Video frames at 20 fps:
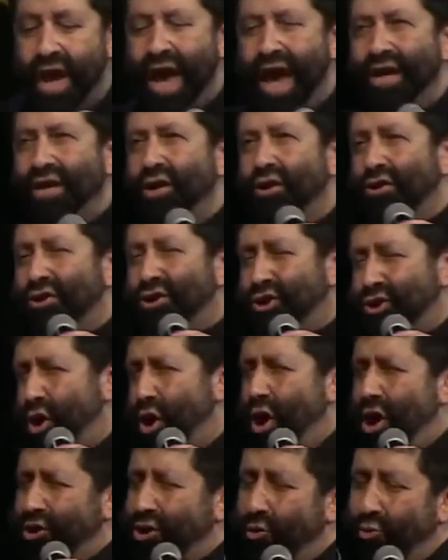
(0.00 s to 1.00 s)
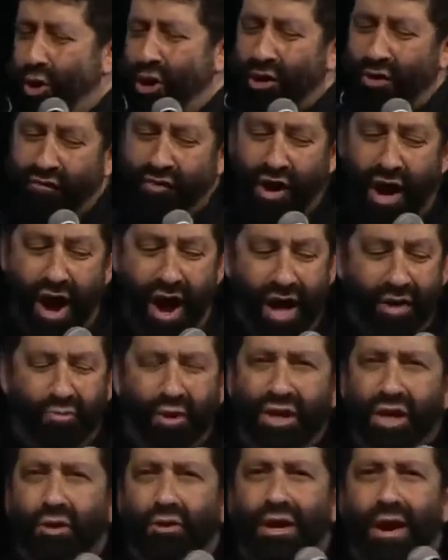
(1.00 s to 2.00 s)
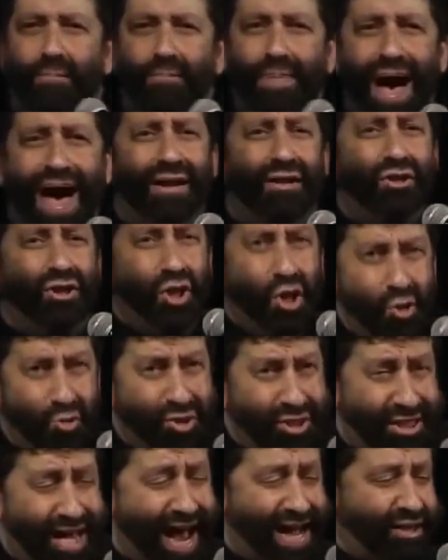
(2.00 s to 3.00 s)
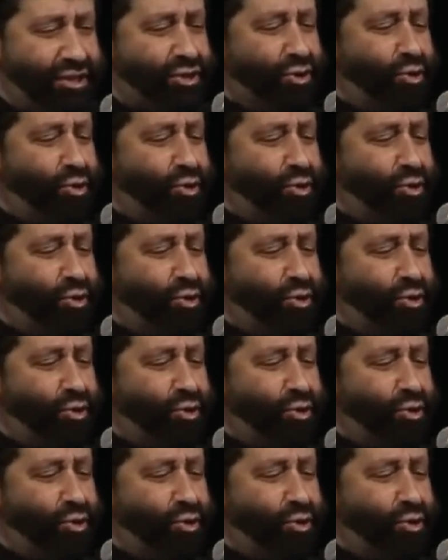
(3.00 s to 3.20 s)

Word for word: And your sword, the word of God, when you're in a battle, use that